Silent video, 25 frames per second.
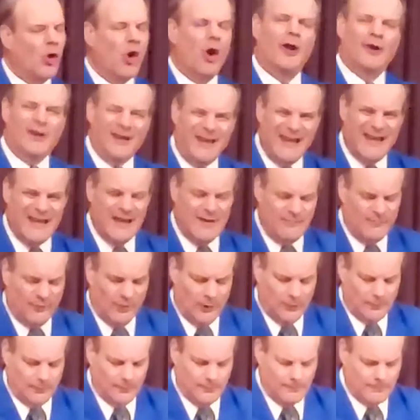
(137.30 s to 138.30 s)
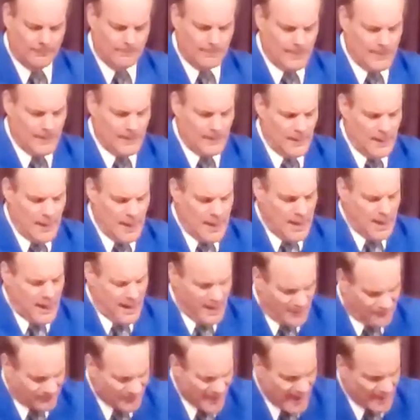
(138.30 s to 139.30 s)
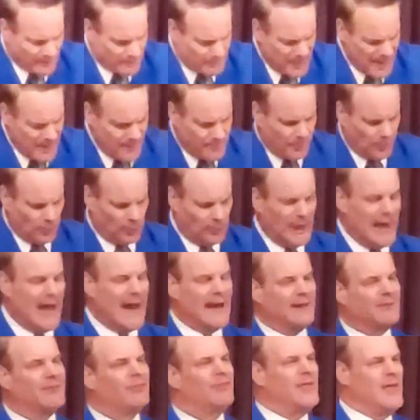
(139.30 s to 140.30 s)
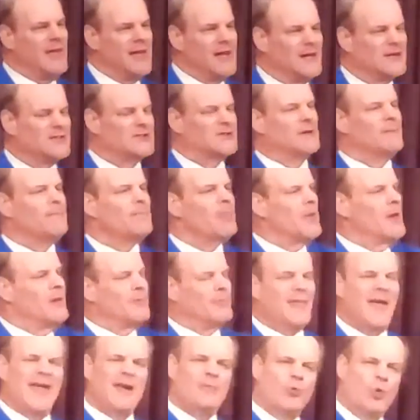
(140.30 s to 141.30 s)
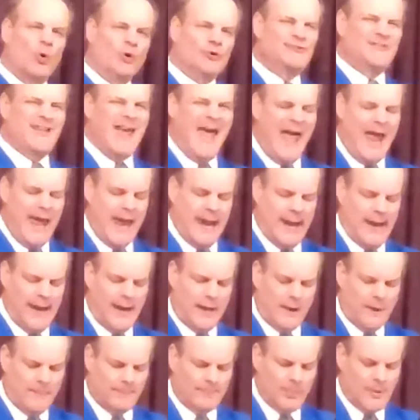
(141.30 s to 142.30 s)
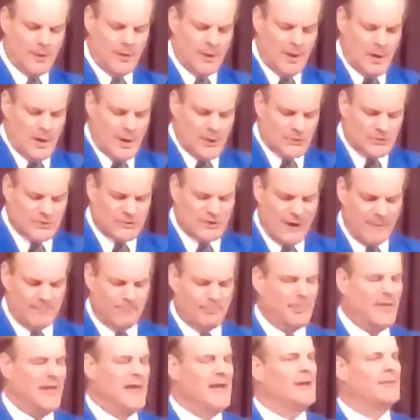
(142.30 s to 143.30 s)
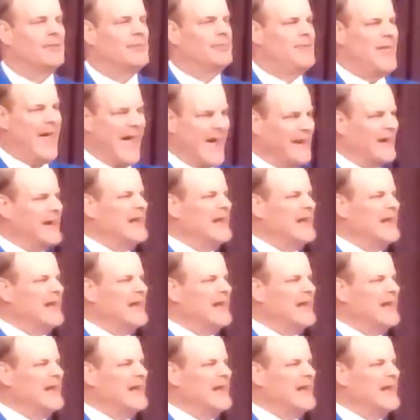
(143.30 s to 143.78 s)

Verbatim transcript: on evil. In fact, people like this, they will take something that